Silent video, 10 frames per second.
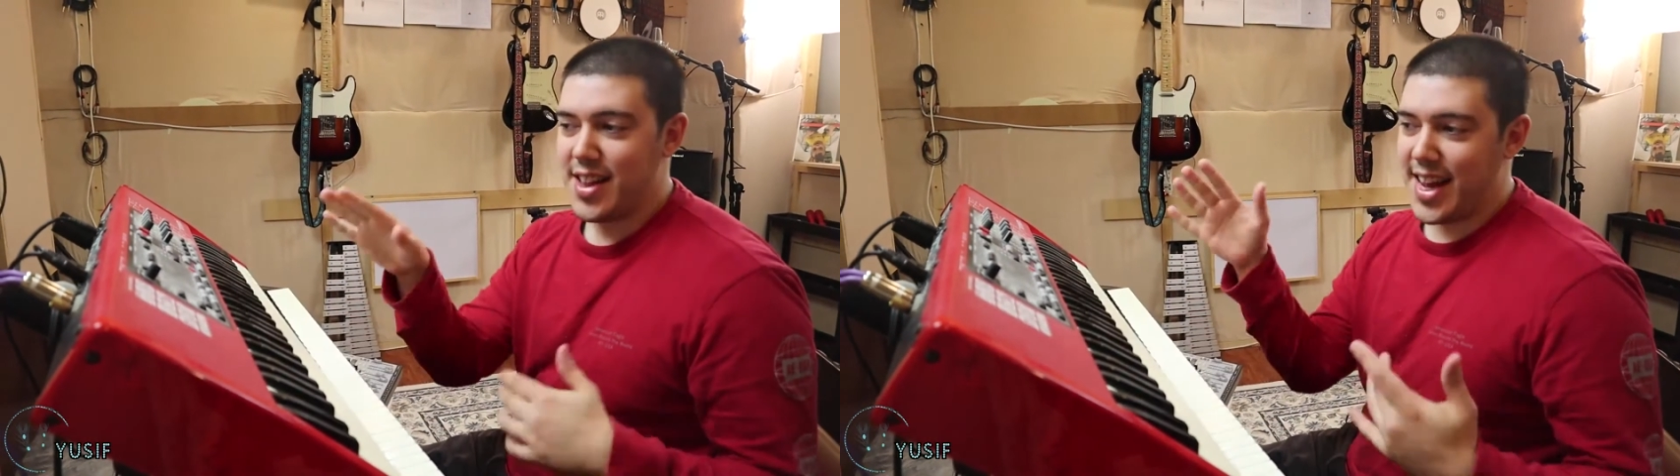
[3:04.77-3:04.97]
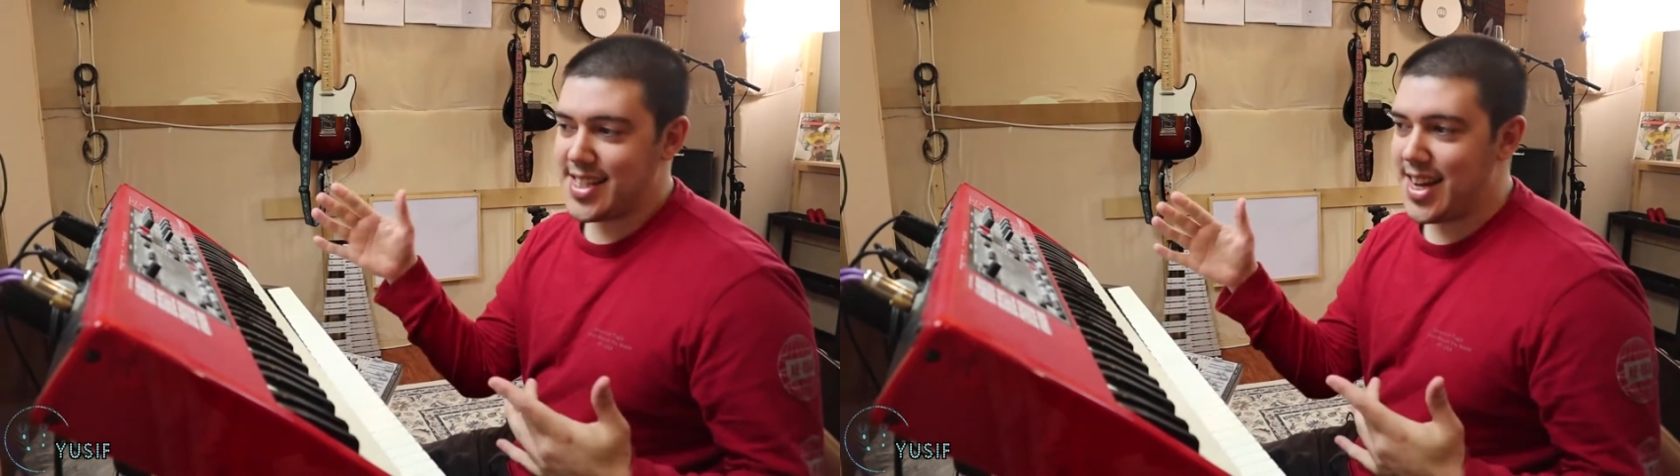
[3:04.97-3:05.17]

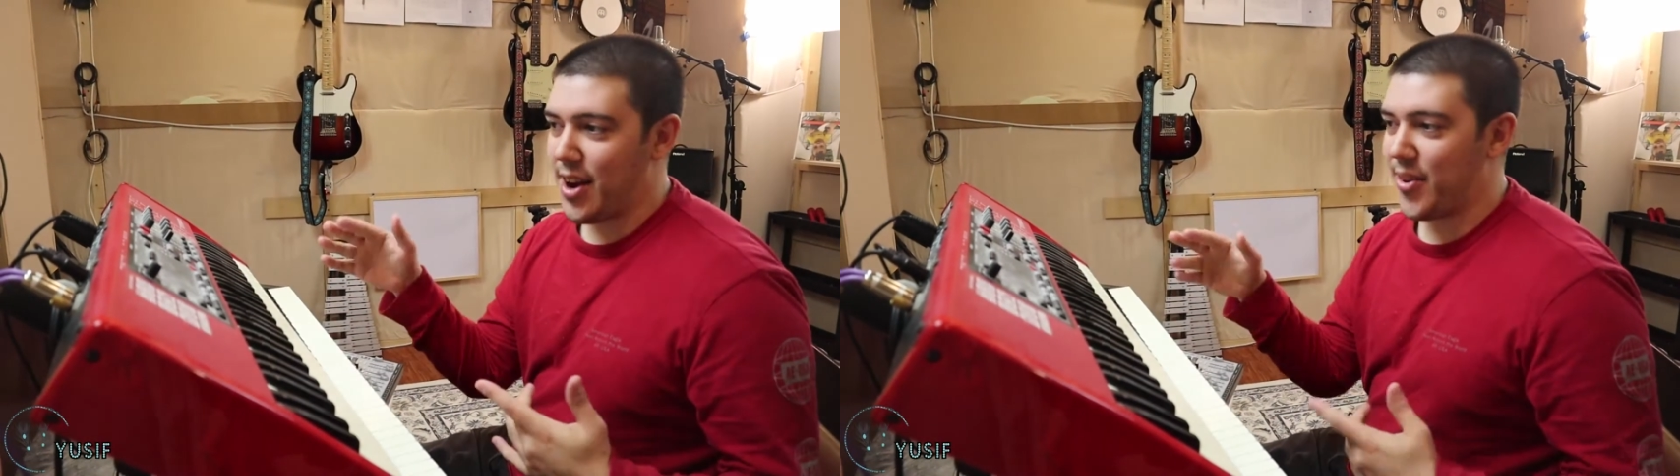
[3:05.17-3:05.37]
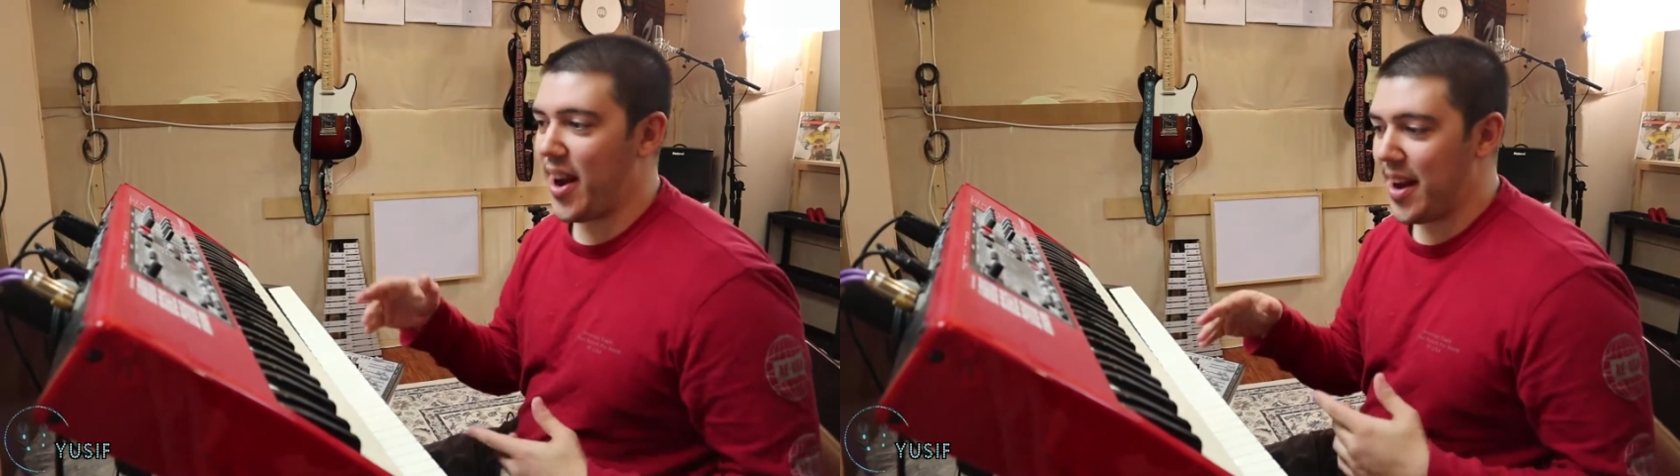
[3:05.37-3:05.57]
That's
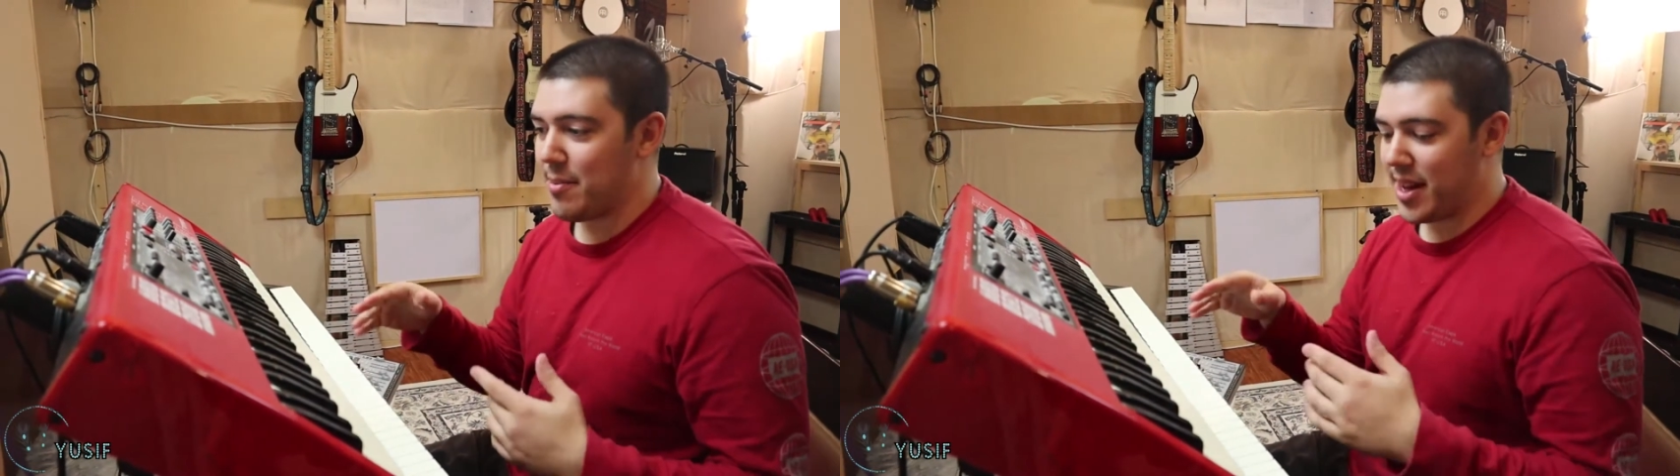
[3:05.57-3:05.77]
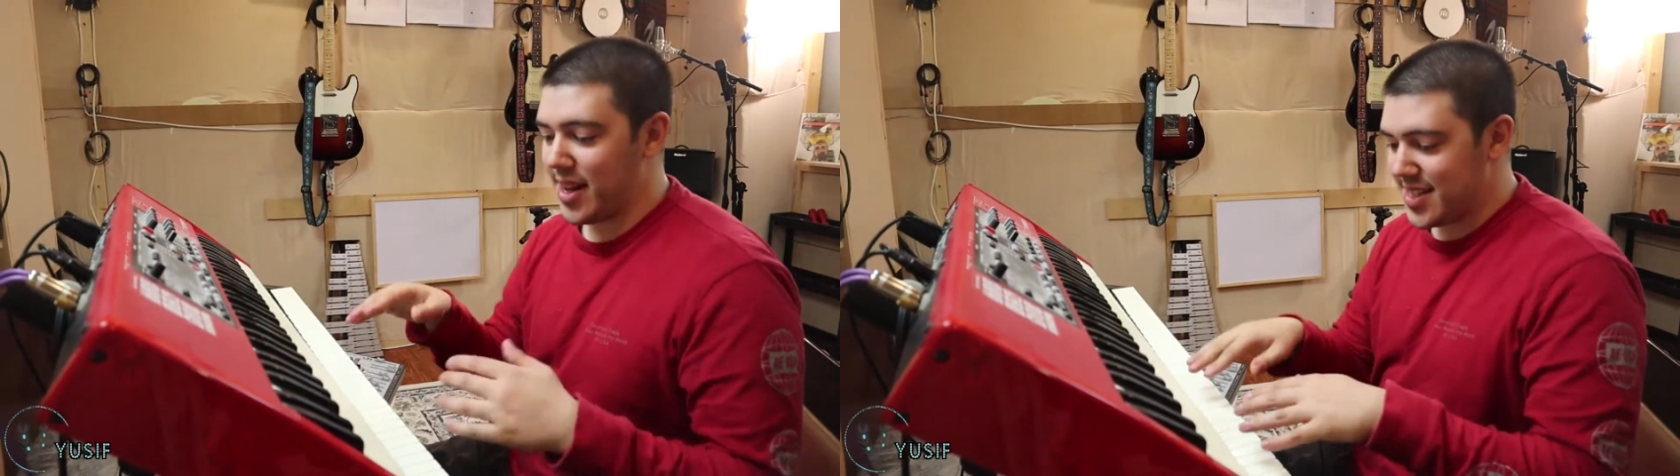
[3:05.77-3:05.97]
not great
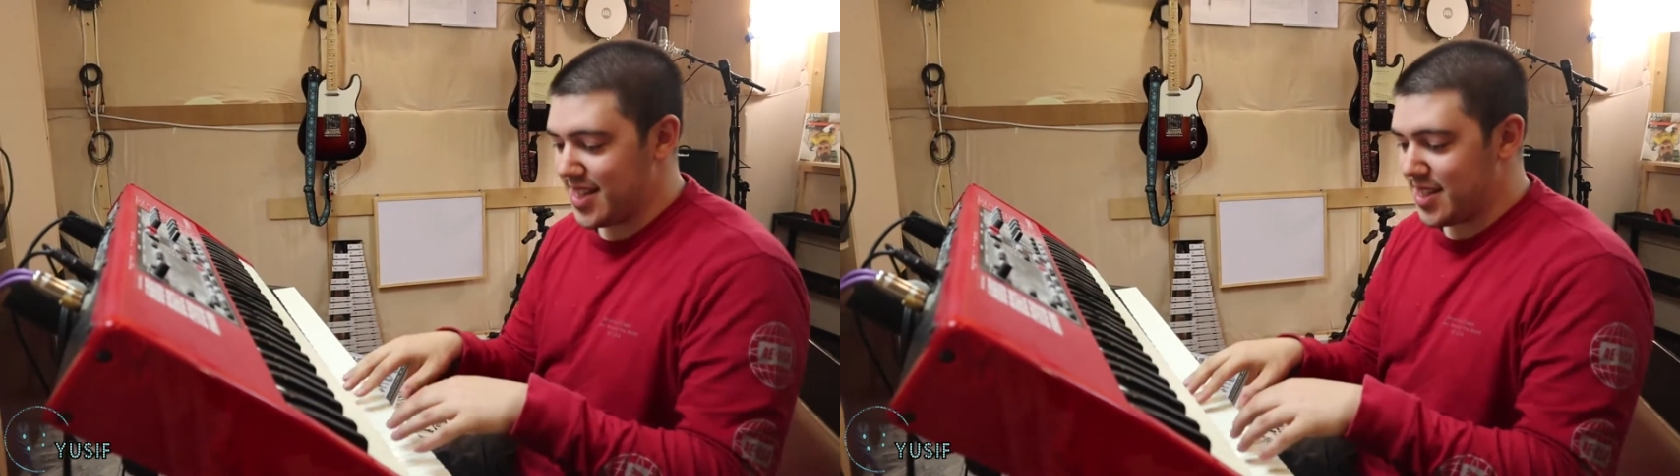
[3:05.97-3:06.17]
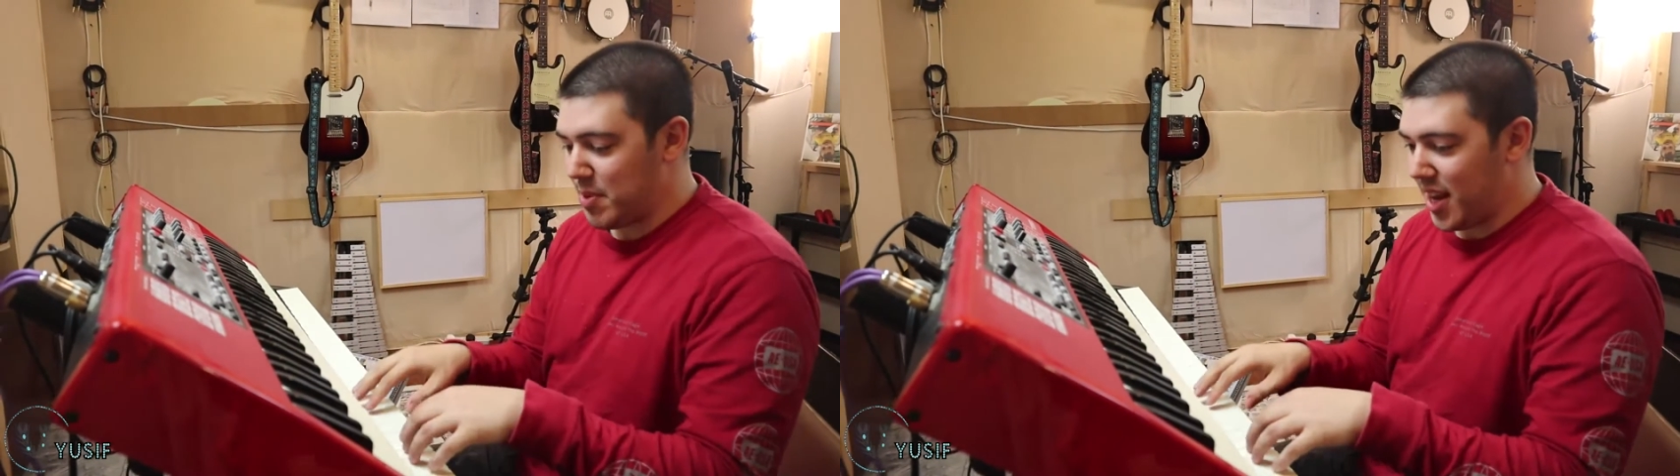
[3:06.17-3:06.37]
because
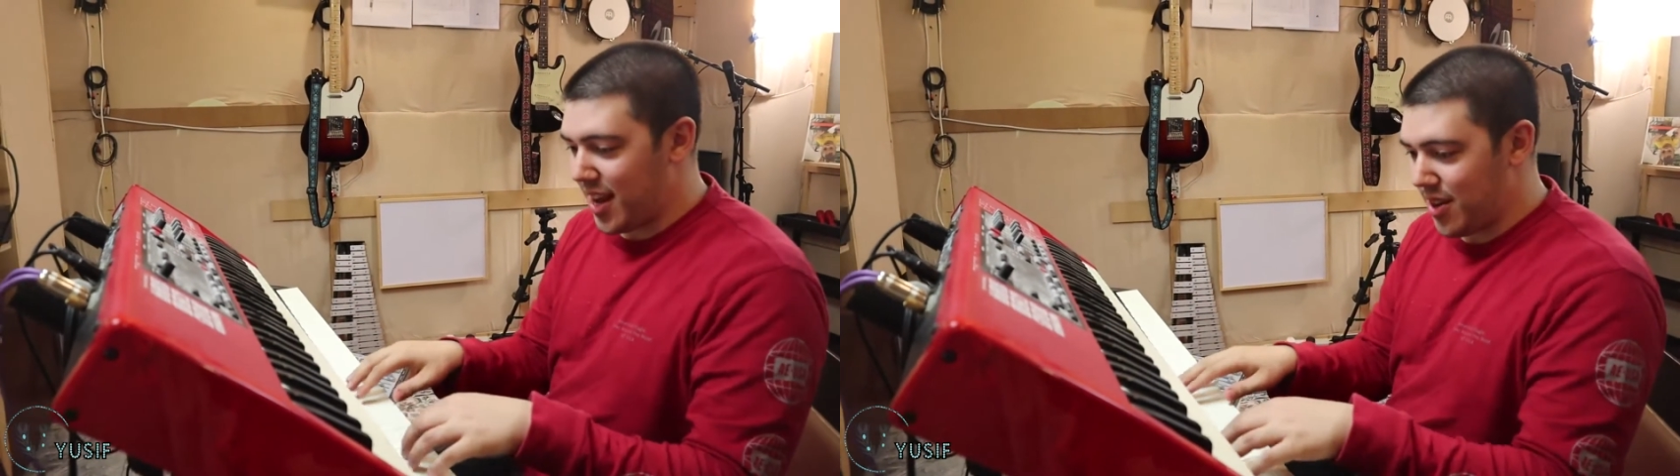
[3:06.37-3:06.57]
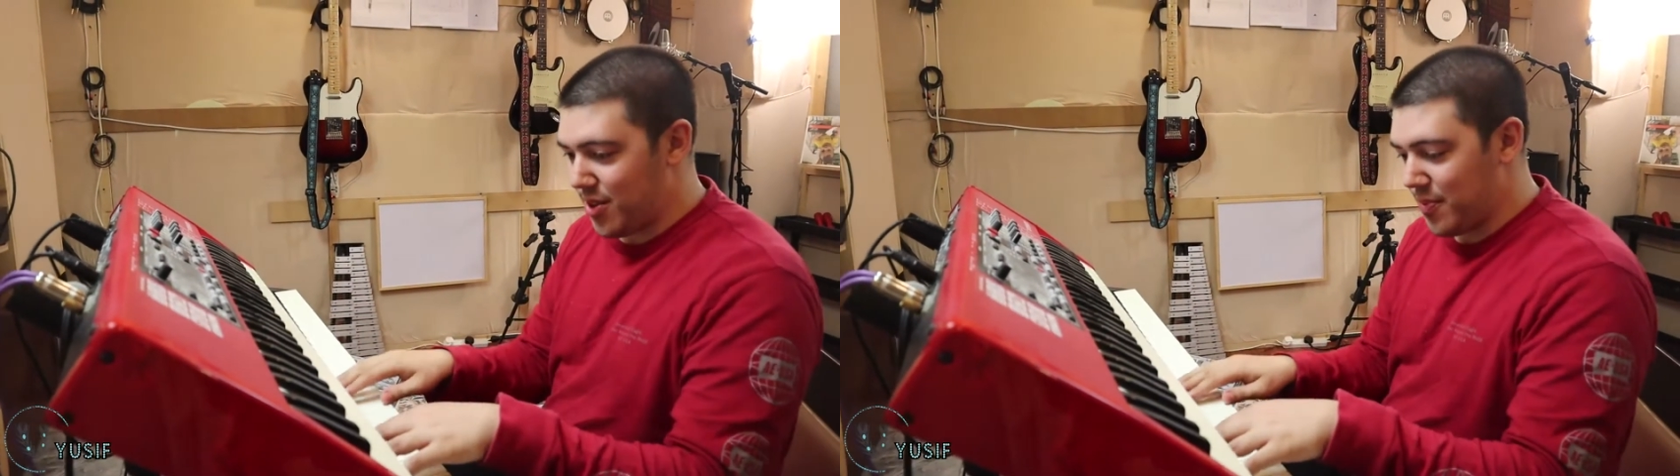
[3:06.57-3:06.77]
this
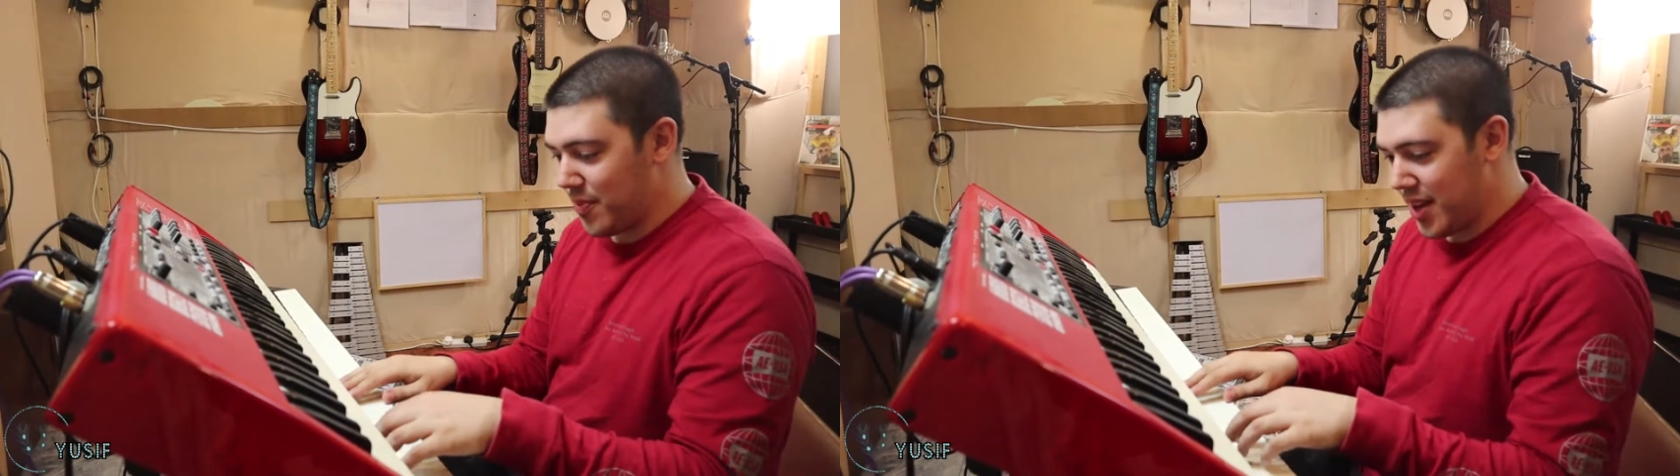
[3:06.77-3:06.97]
piano